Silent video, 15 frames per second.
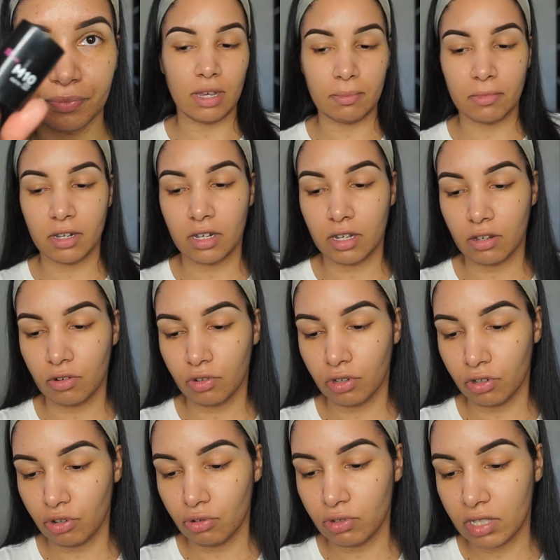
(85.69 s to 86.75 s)
I'm
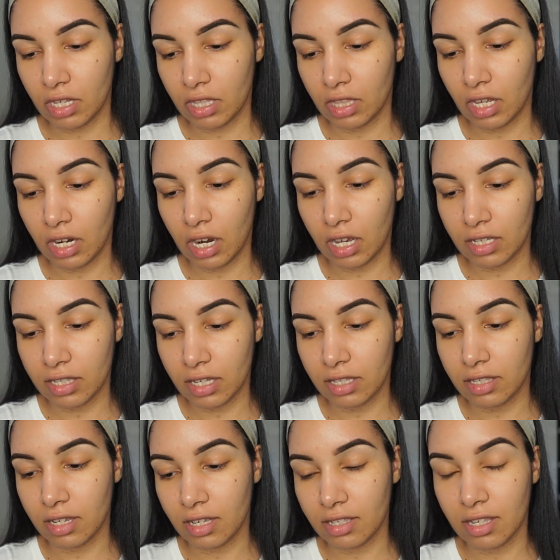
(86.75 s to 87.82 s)
using the Luxie
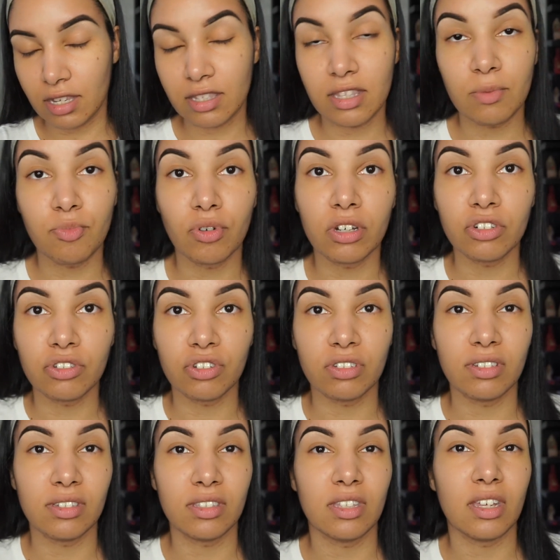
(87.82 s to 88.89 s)
660 brush.
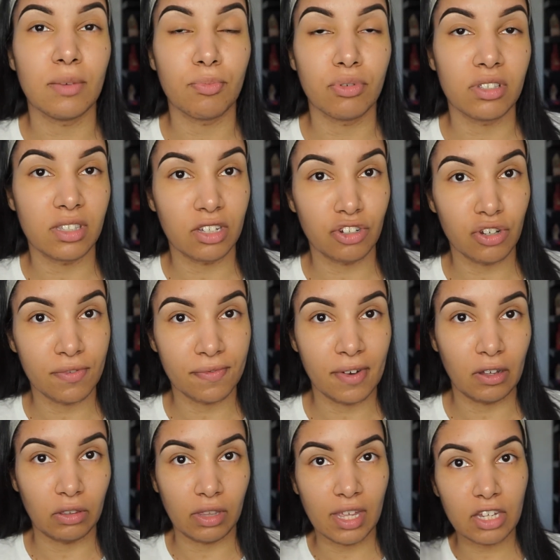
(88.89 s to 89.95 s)
This is the Position
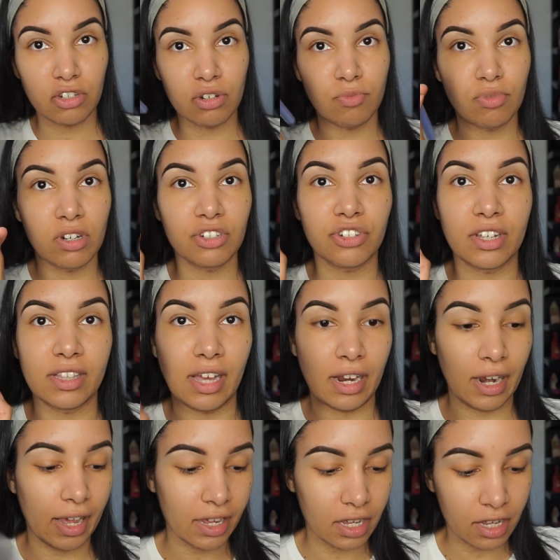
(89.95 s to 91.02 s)
Foundation brush, and I
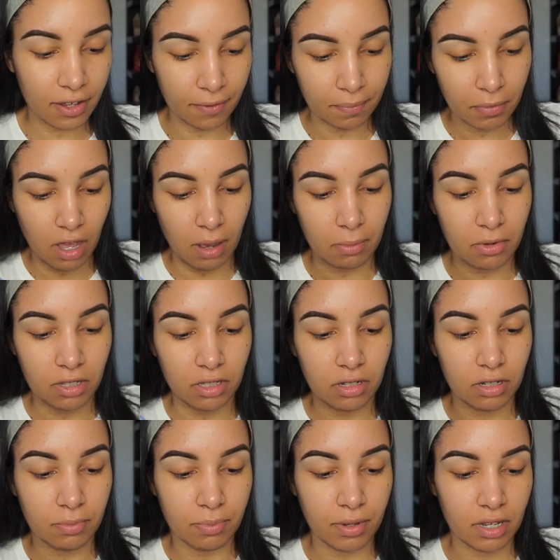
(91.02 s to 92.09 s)
like it. I'm going
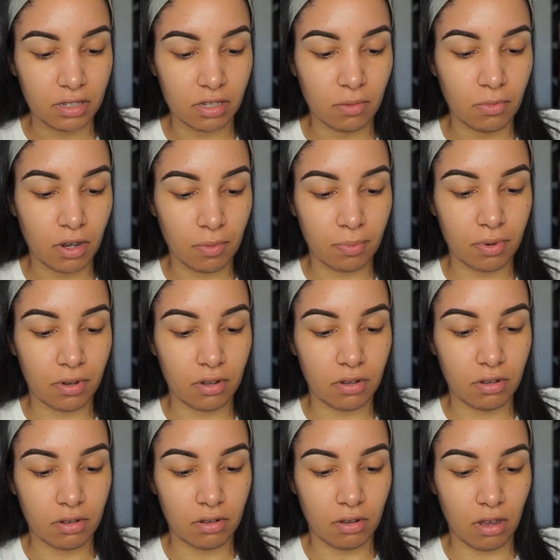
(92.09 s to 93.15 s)
to pick some up
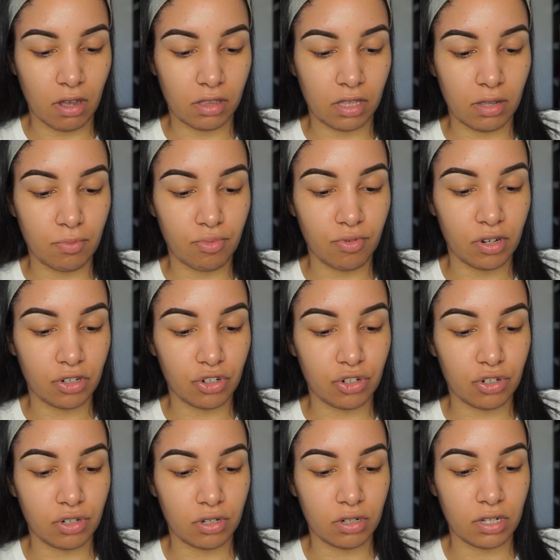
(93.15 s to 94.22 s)
on the
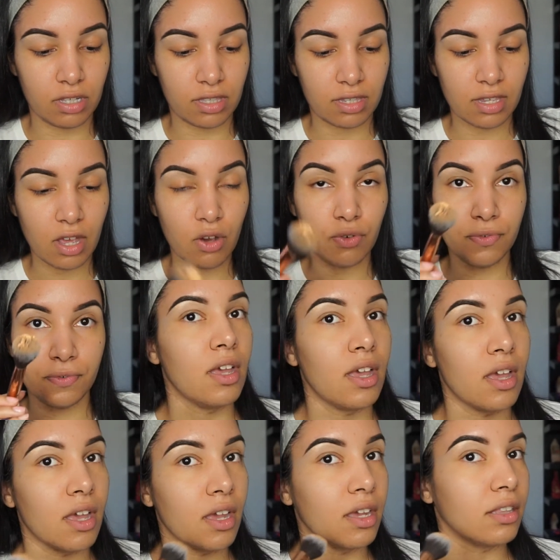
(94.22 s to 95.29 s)
brush itself,
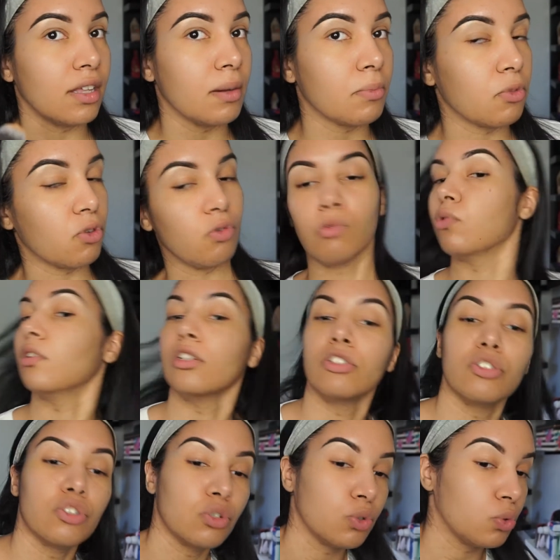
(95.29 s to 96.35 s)
and I'm
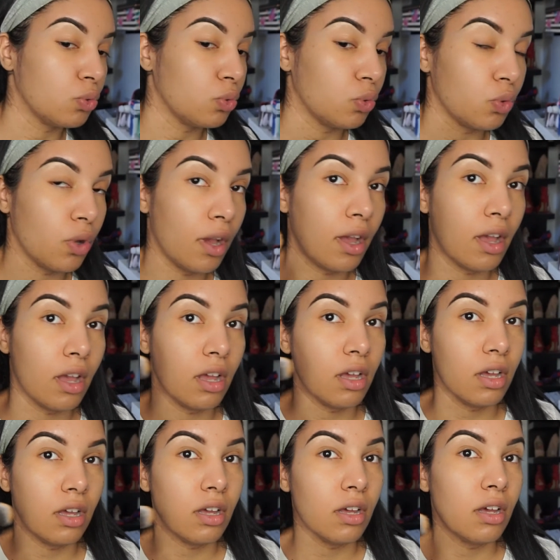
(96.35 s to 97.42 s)
going to
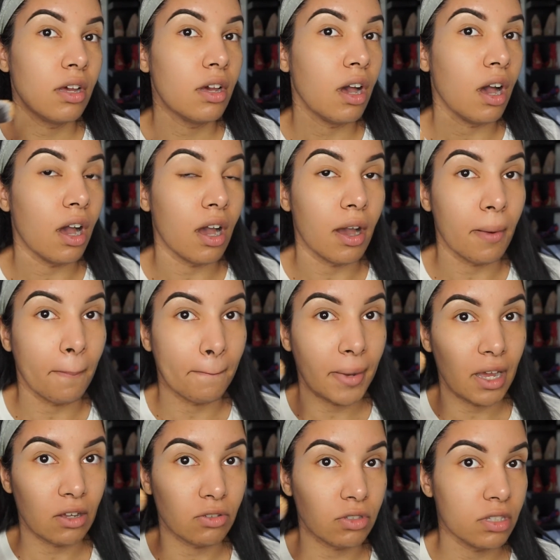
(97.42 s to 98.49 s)

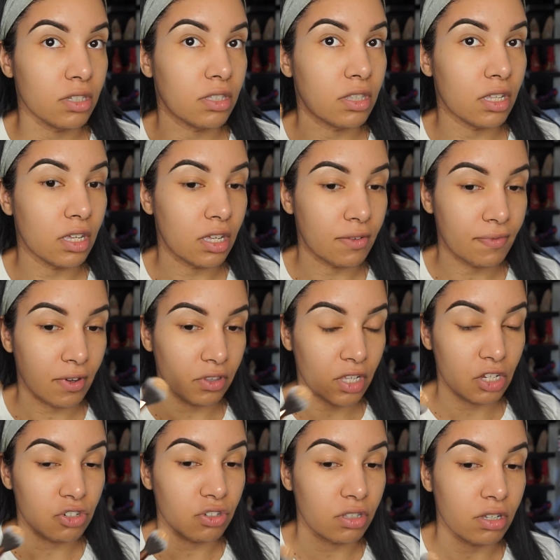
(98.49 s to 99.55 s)
pounce the
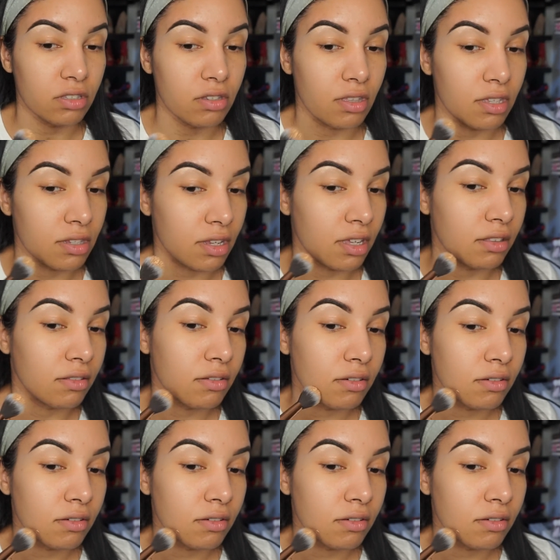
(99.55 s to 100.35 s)
foundation onto the skin.